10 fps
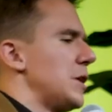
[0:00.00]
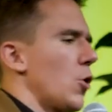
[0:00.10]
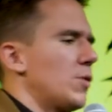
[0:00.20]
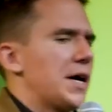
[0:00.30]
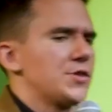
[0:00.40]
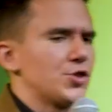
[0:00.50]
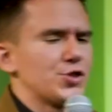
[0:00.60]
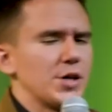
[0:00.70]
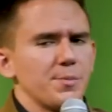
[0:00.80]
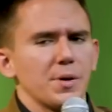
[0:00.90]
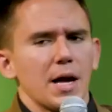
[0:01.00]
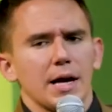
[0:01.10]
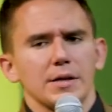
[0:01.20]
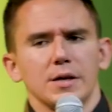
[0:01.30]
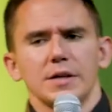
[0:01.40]
in our relationship,
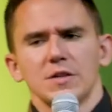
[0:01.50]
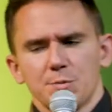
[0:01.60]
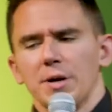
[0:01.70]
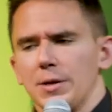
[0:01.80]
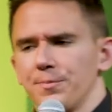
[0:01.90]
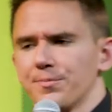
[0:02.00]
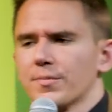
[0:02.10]
and it's me.